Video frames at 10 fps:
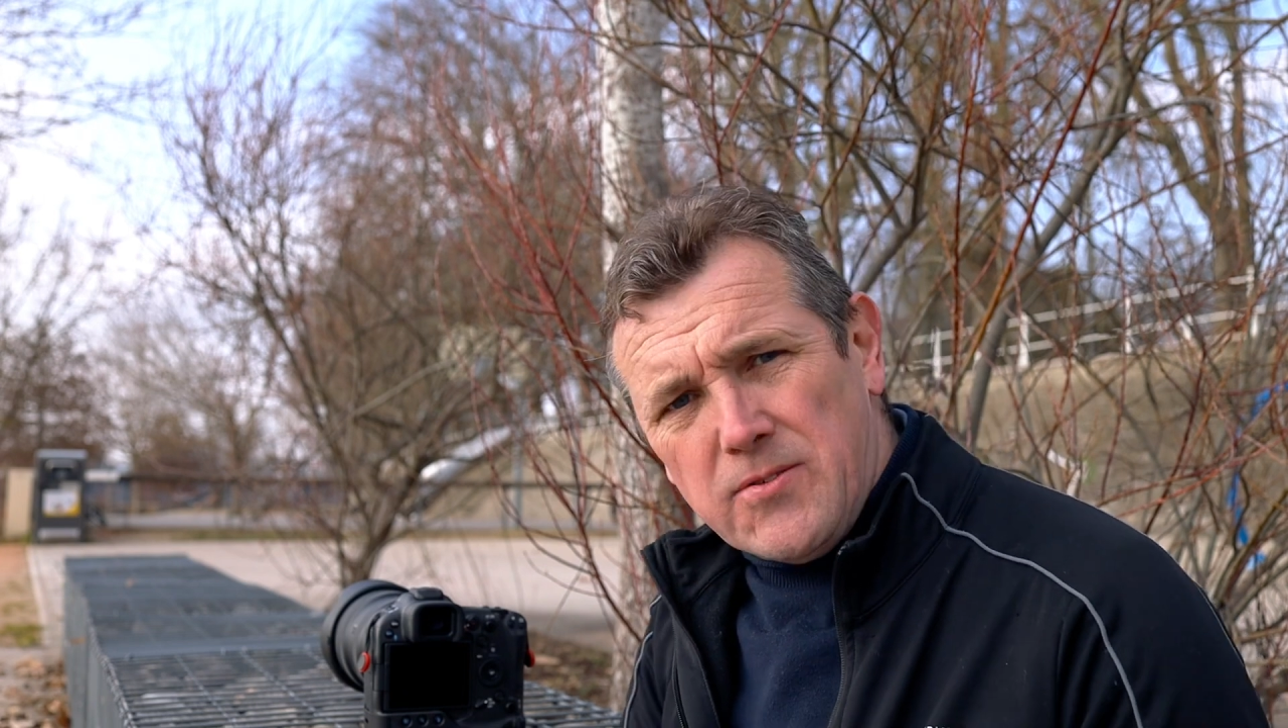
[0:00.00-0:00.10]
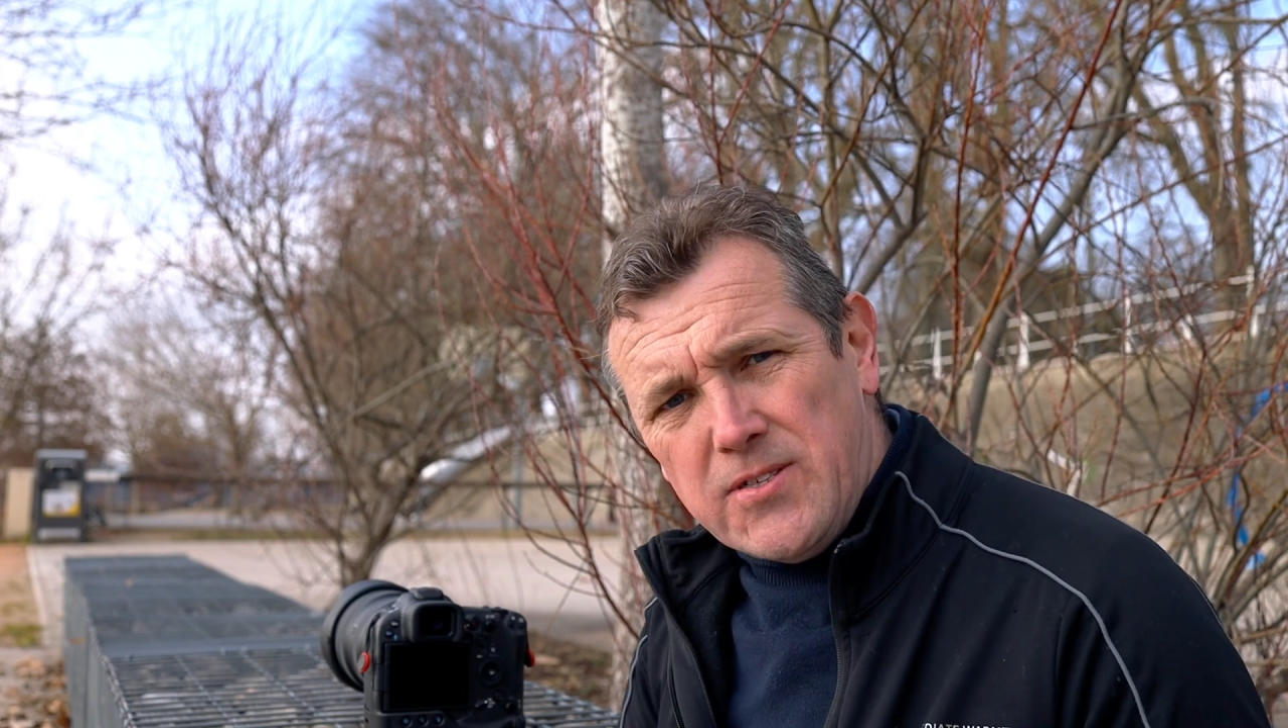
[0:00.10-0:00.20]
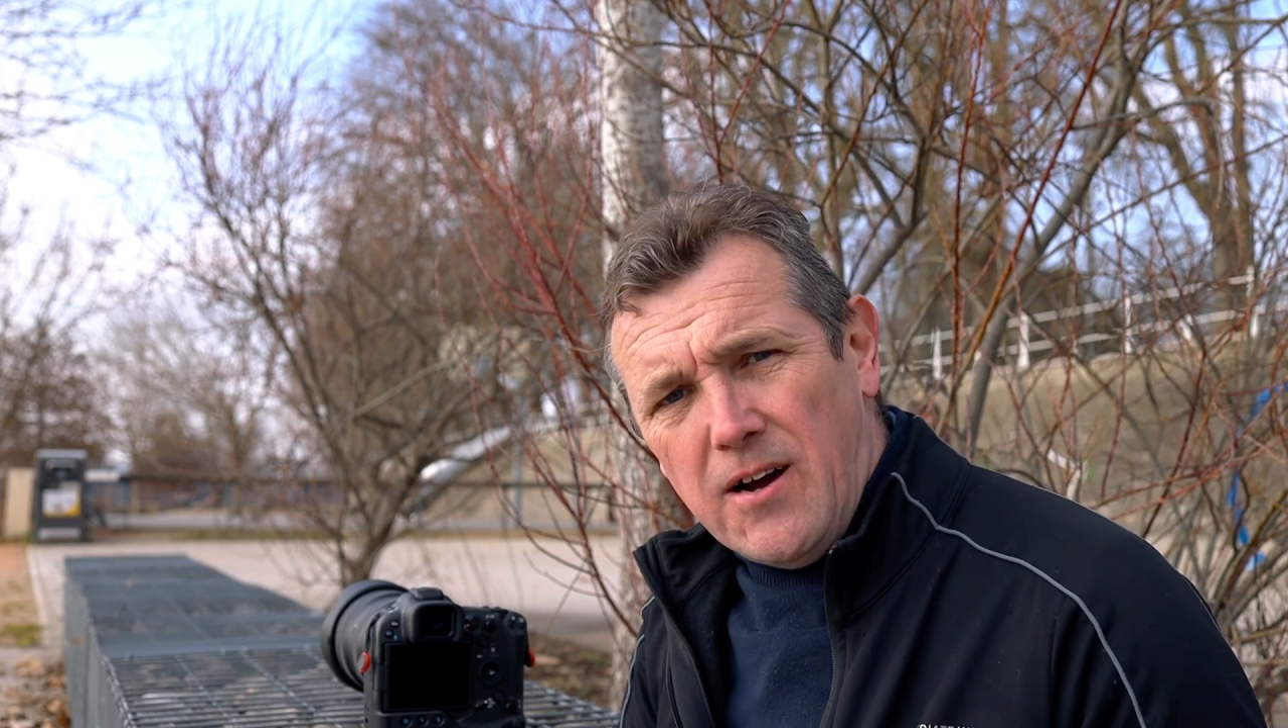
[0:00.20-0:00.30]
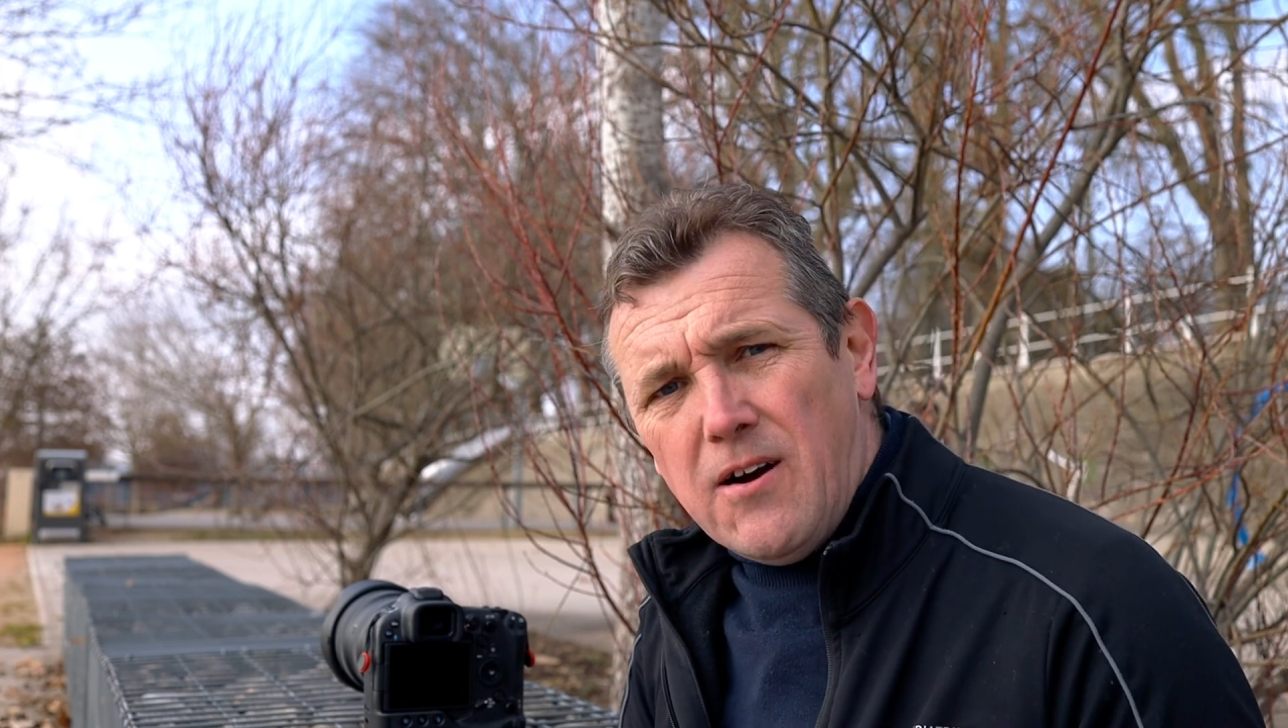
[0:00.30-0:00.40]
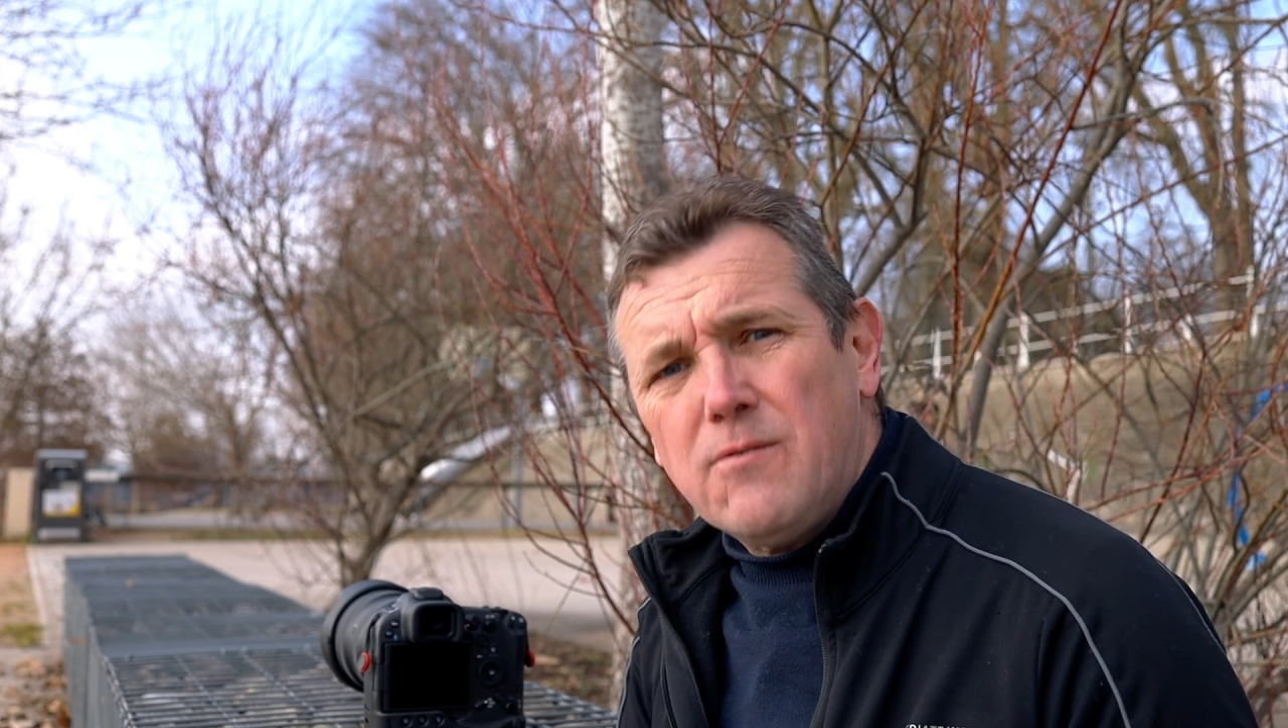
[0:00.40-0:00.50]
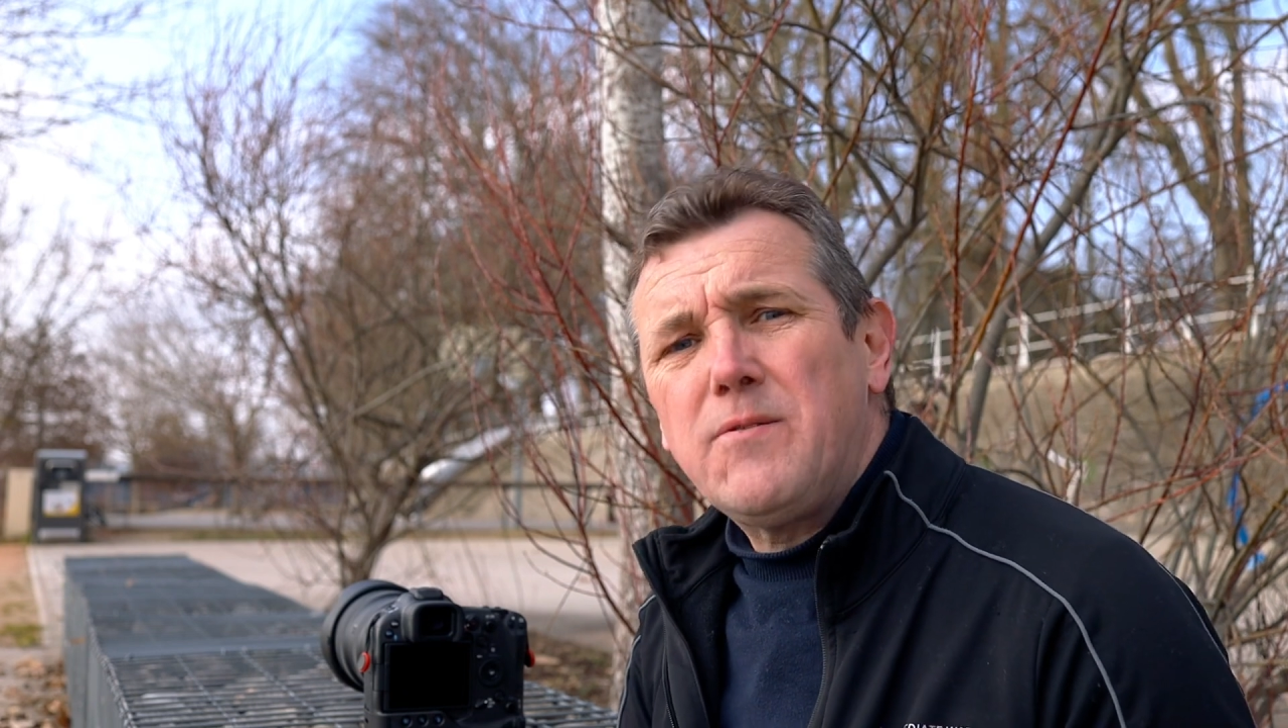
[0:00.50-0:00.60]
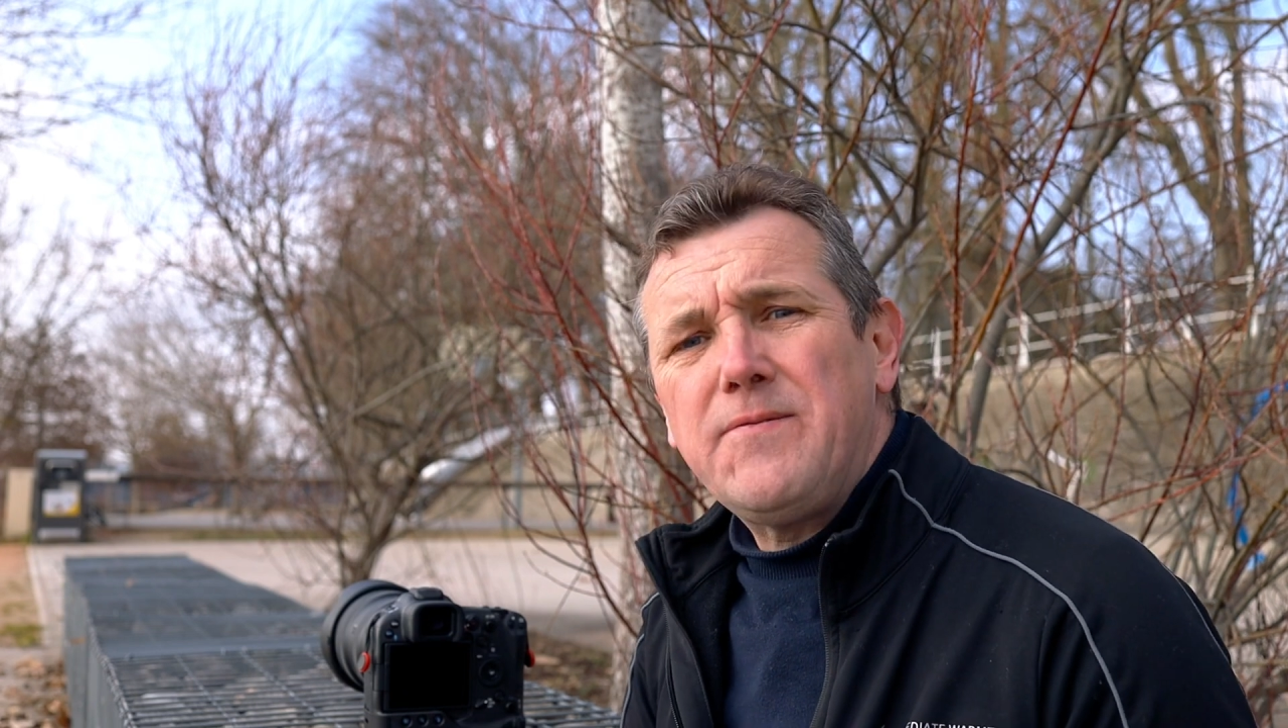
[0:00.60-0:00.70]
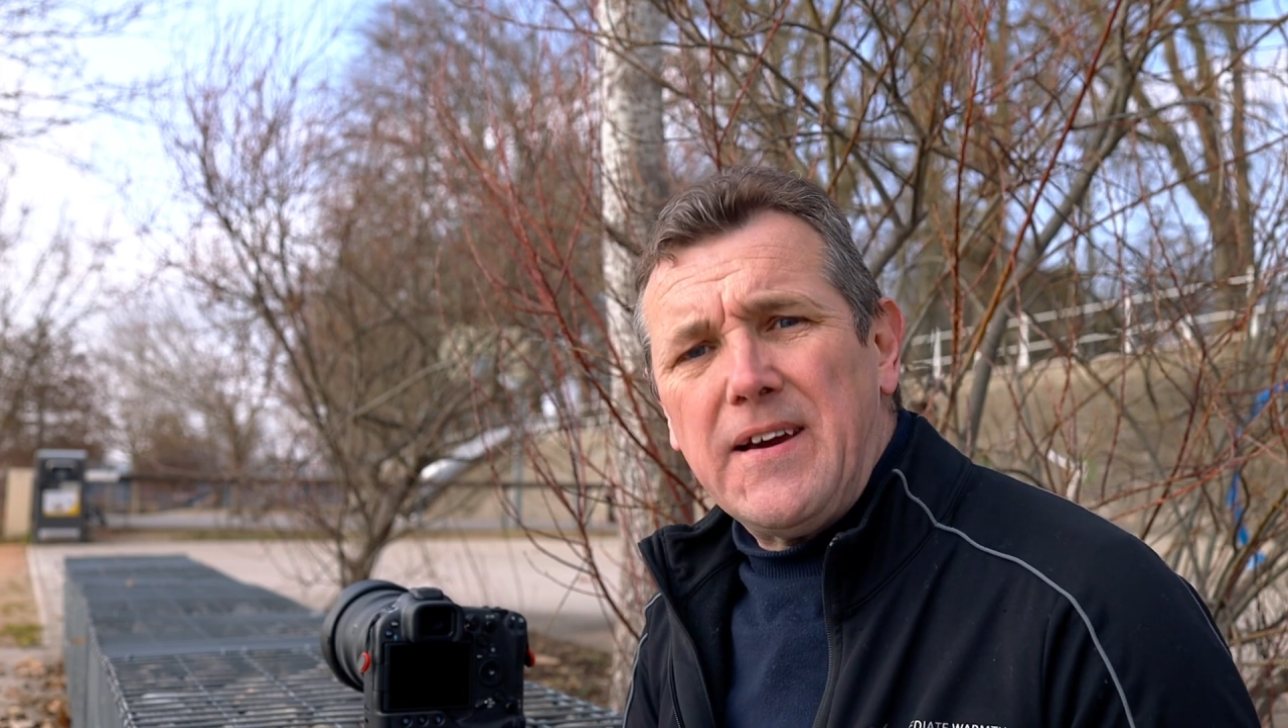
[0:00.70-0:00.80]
start off with